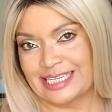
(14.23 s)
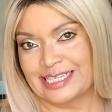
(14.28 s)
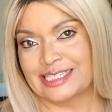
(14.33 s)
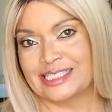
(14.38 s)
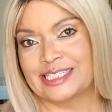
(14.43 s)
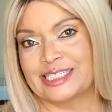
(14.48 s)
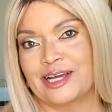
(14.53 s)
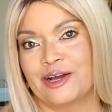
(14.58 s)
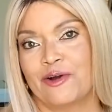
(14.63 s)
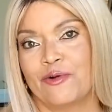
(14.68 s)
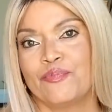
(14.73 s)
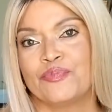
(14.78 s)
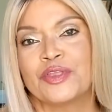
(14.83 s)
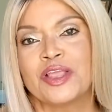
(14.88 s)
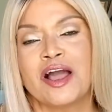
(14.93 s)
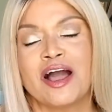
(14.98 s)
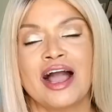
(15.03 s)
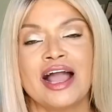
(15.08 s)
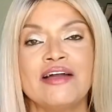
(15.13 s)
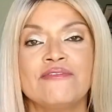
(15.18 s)
So
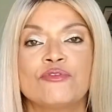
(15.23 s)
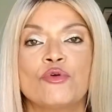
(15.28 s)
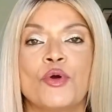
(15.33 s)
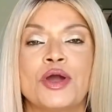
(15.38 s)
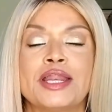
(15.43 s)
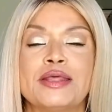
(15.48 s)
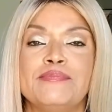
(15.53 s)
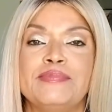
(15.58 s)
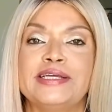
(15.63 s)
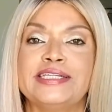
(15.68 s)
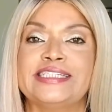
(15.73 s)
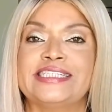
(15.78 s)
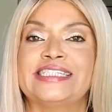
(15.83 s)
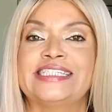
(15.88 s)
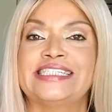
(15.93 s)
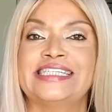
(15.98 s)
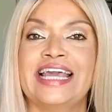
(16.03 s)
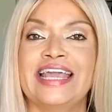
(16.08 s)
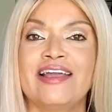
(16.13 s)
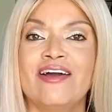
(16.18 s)
I have quite a bit to
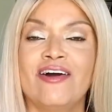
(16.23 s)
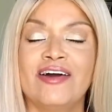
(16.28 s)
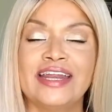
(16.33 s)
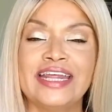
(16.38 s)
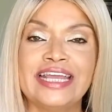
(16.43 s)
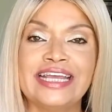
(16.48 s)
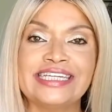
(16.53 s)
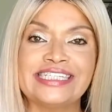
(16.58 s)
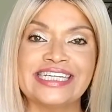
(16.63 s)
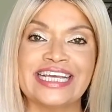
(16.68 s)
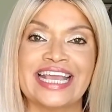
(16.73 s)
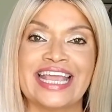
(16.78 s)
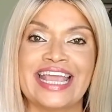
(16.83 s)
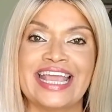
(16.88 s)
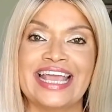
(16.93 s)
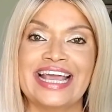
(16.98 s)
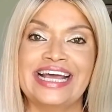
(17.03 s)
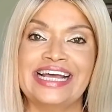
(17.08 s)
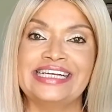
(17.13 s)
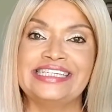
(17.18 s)
say on it,
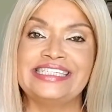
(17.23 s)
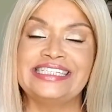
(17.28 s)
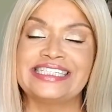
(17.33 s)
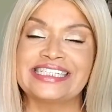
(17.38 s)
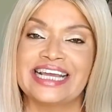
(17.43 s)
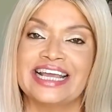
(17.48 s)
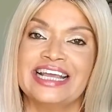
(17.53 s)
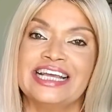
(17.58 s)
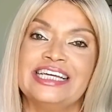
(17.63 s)
and